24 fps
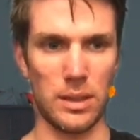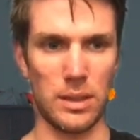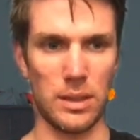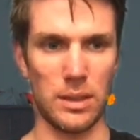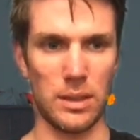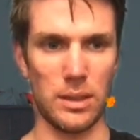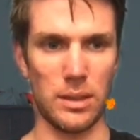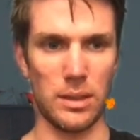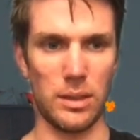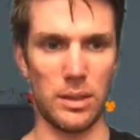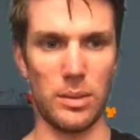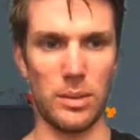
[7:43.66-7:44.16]
a
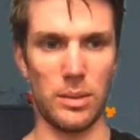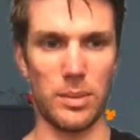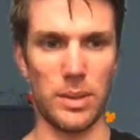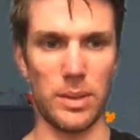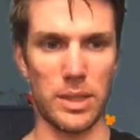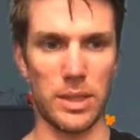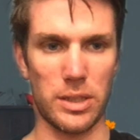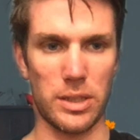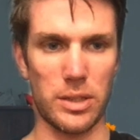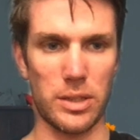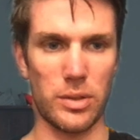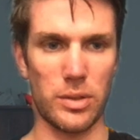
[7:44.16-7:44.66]
little bit
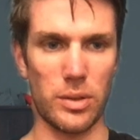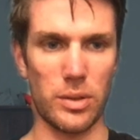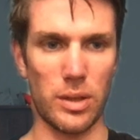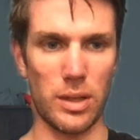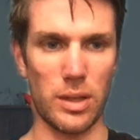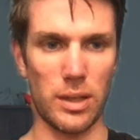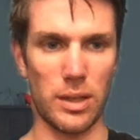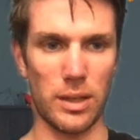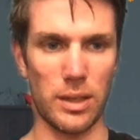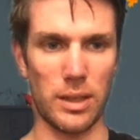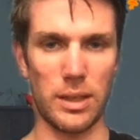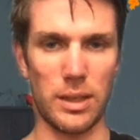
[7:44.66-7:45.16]

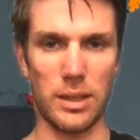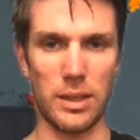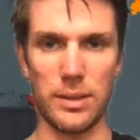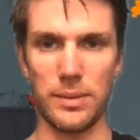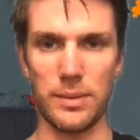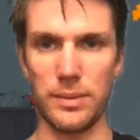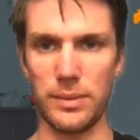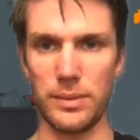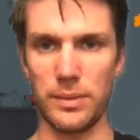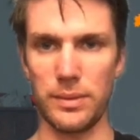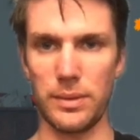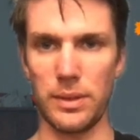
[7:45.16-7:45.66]
stronger
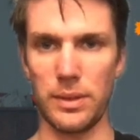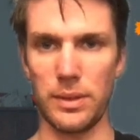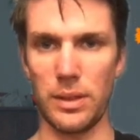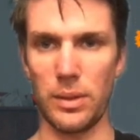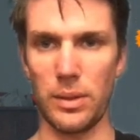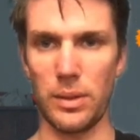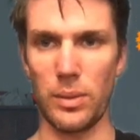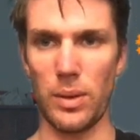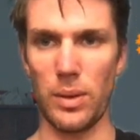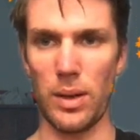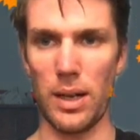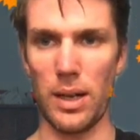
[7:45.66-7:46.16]
in the
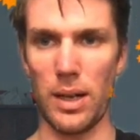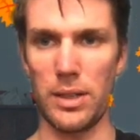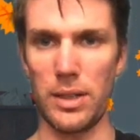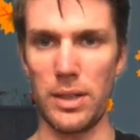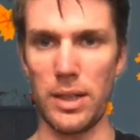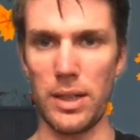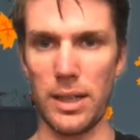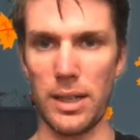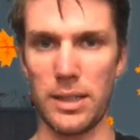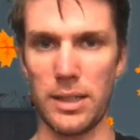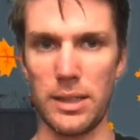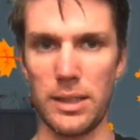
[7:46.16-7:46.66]
Y
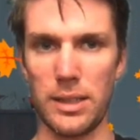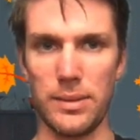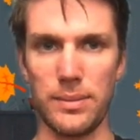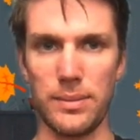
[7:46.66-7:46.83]
direction.